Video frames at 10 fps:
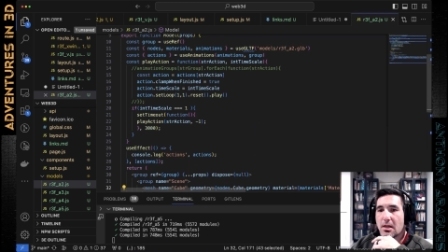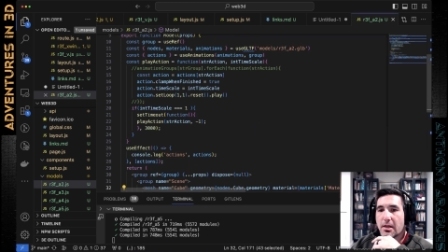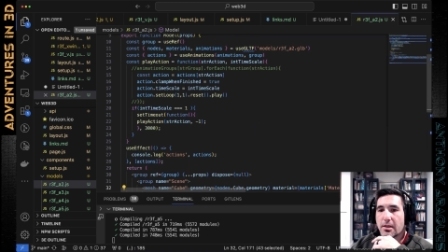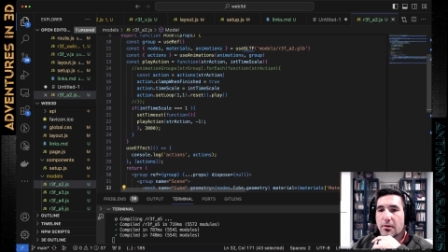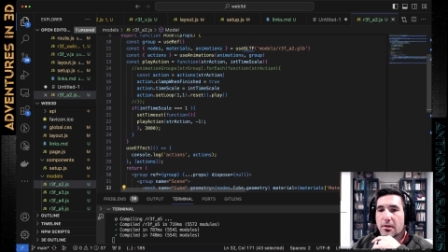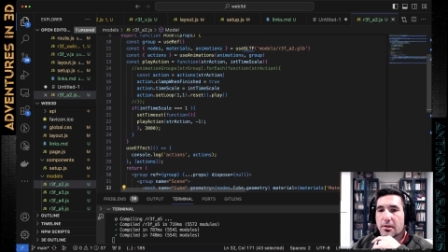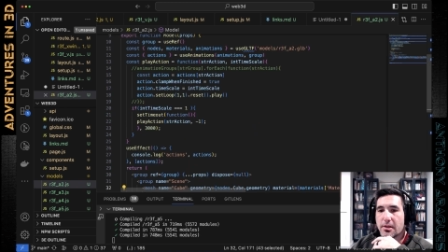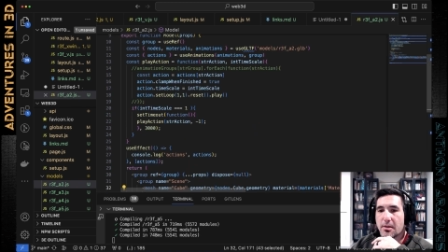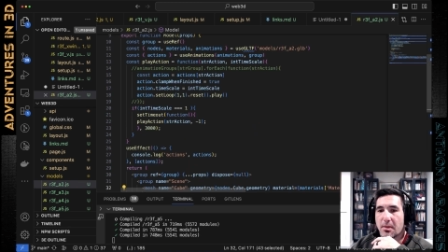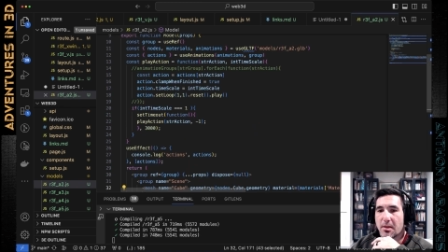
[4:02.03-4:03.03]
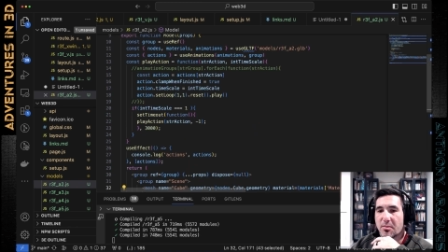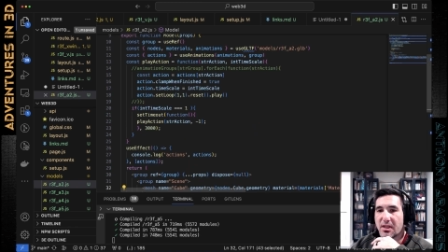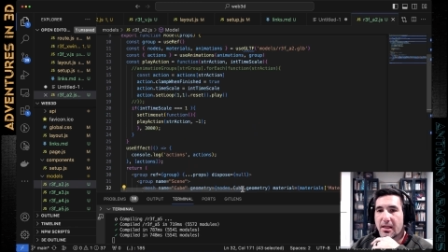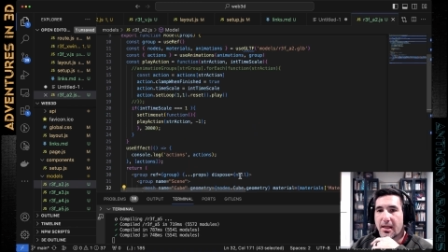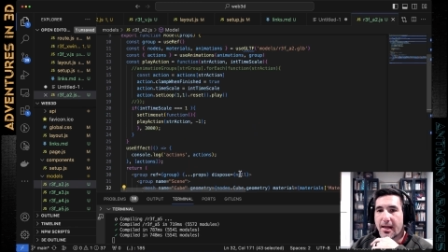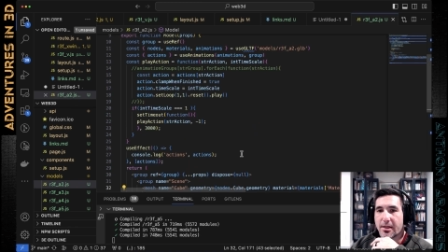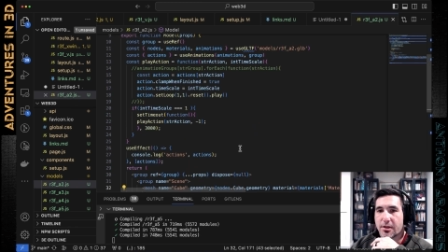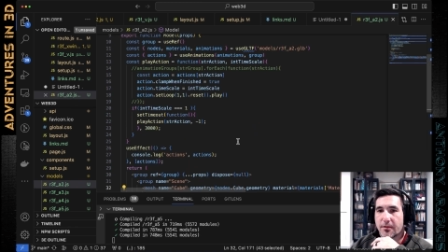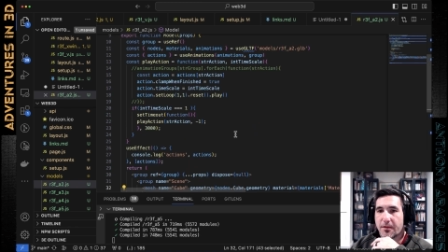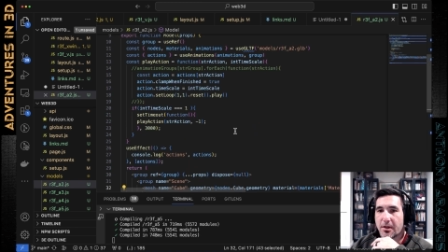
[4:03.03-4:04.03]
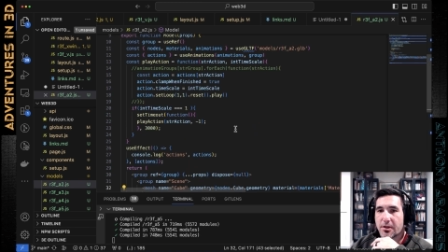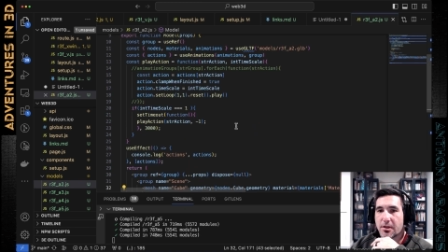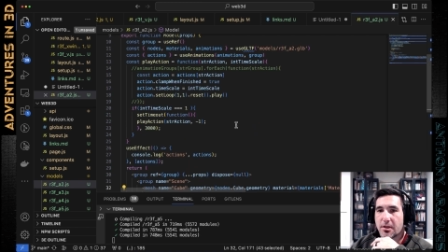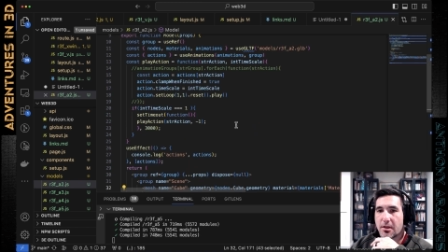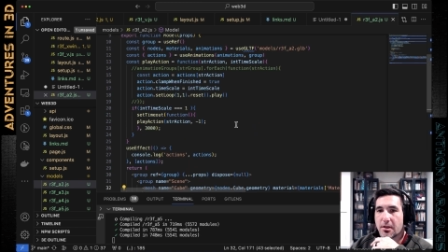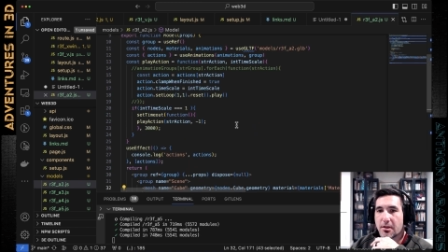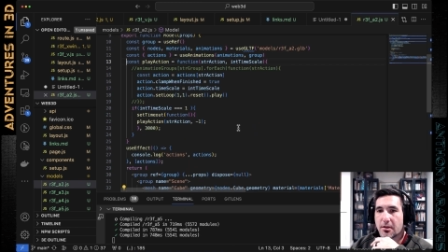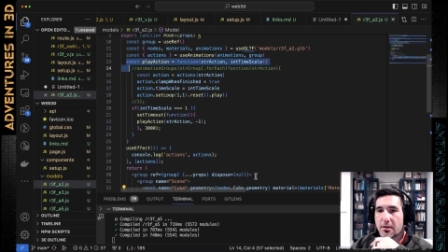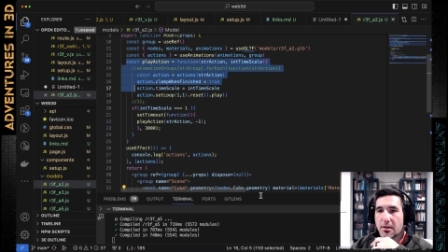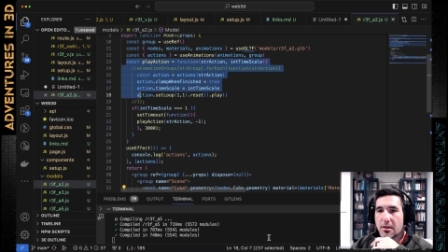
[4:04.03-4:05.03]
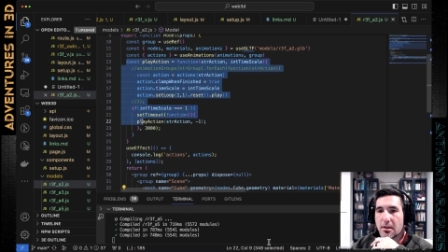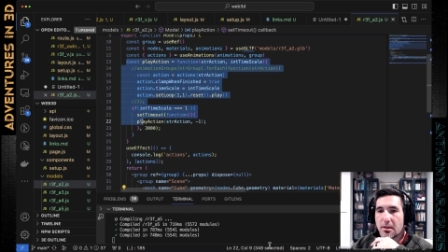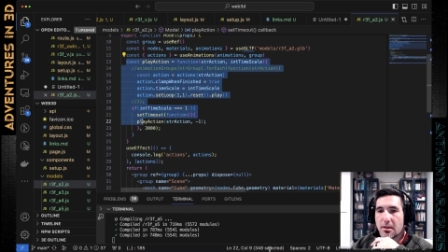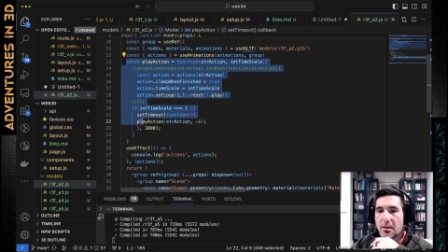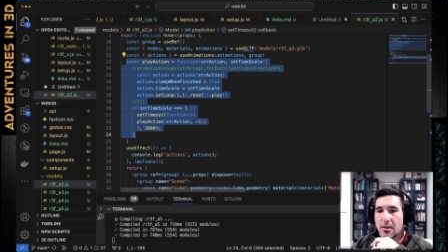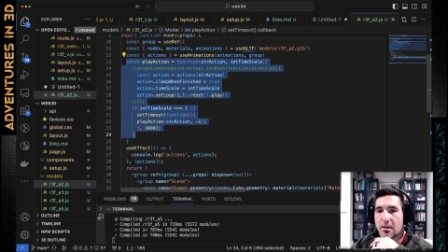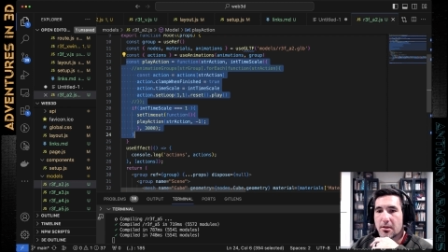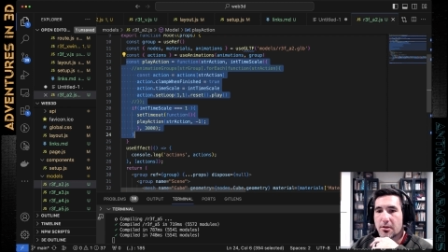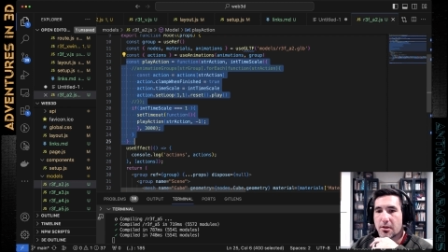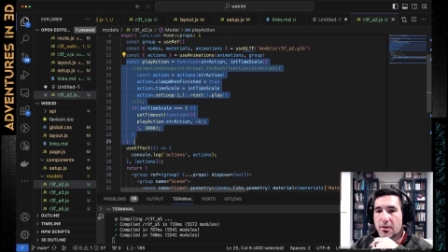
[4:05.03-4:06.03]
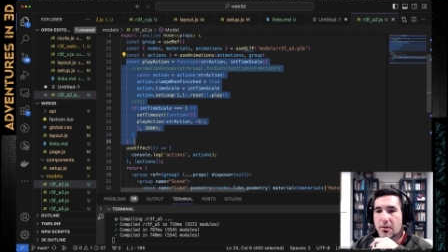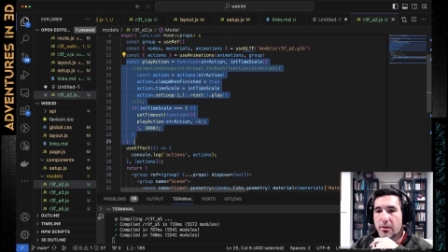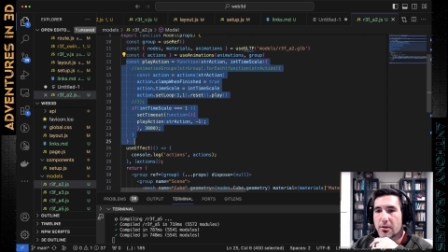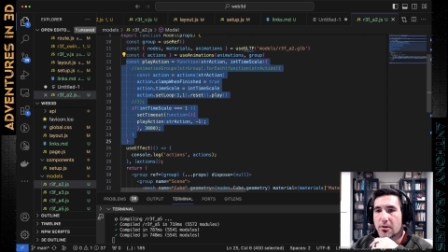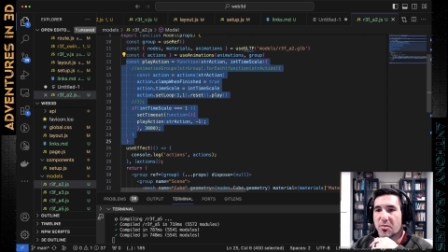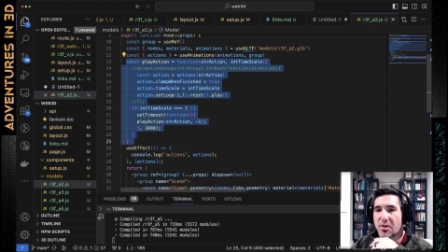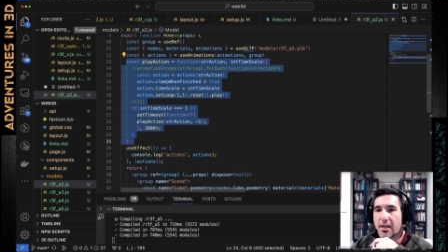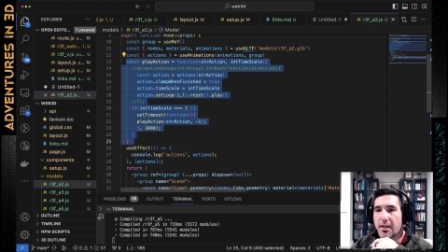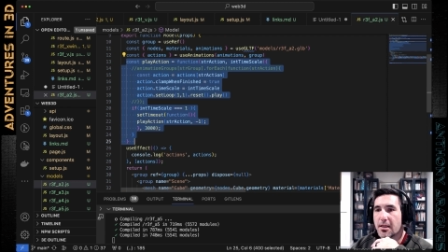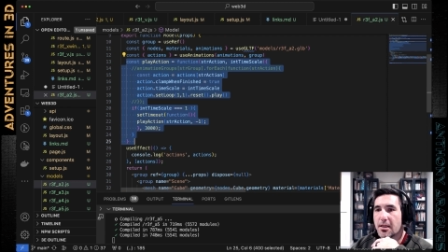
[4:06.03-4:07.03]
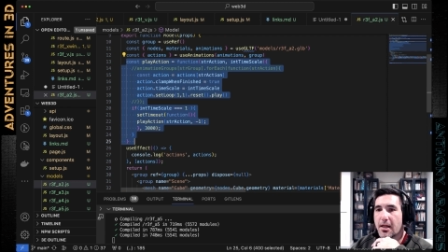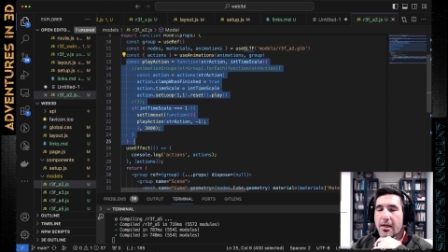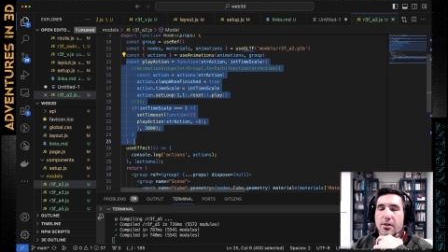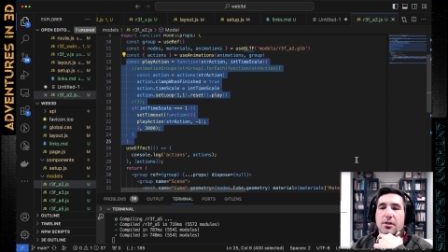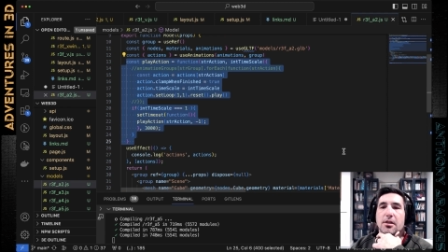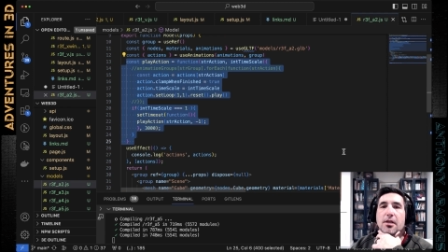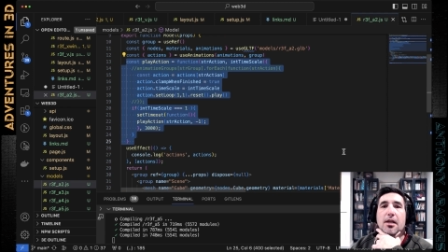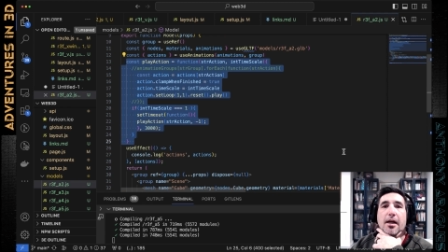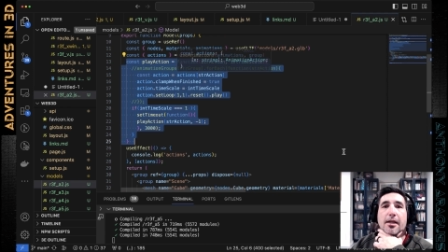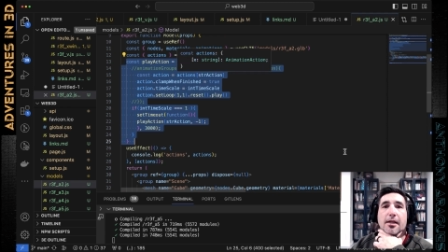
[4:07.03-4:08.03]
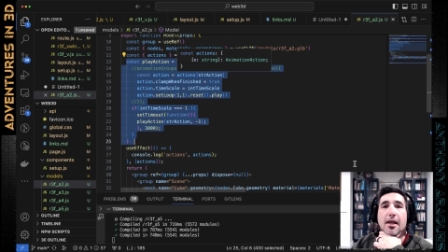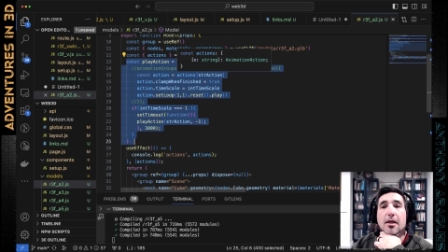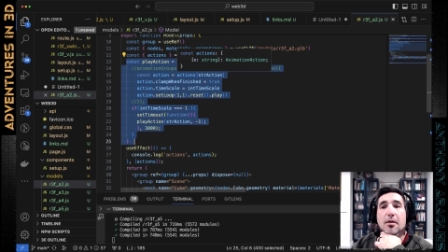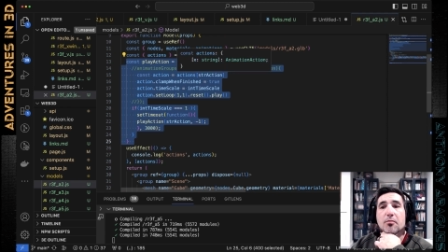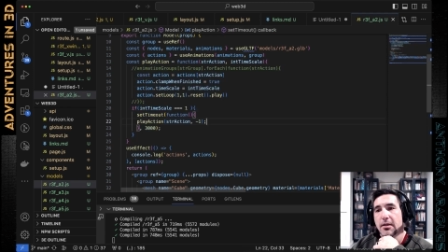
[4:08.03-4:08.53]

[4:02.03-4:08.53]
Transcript: And you can see my play action function here is just going to play any action that I name.